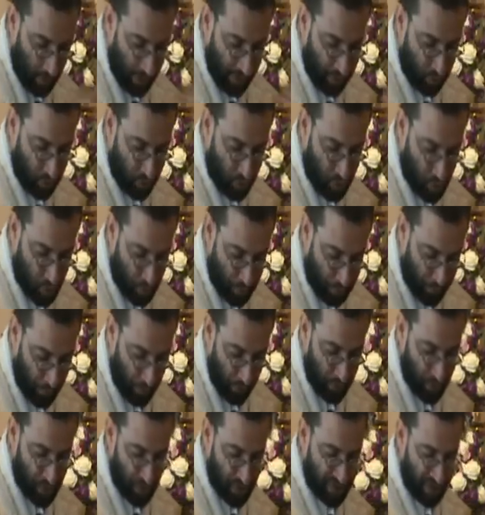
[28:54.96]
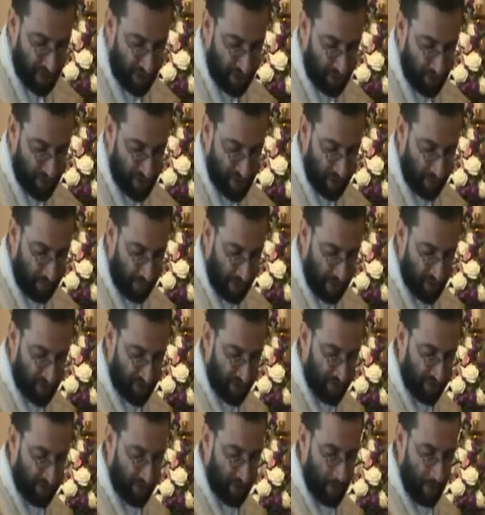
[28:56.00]
So we are going to support the Society of St.
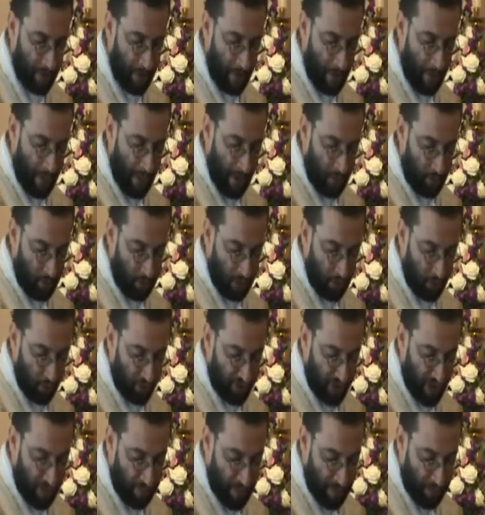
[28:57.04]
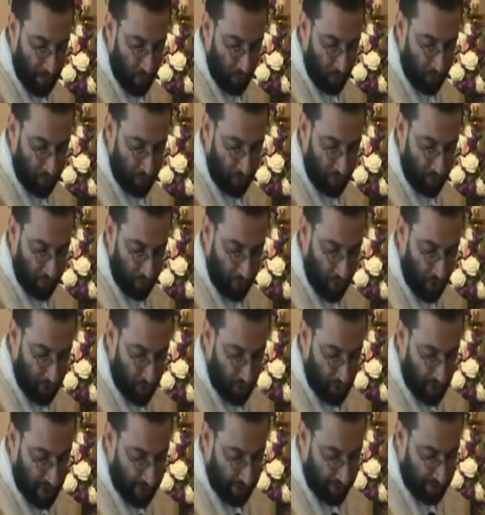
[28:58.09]
Pius X. We're going to tell people
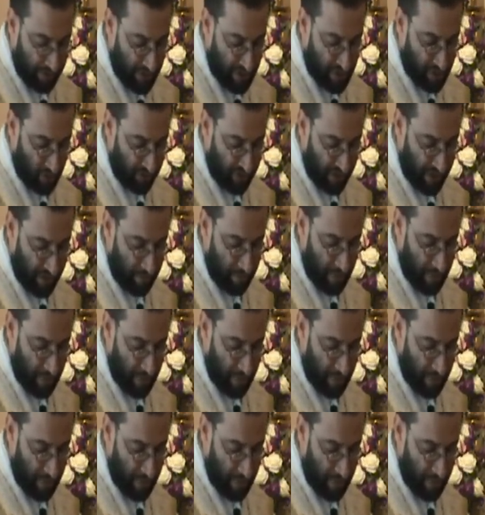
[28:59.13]
not to leave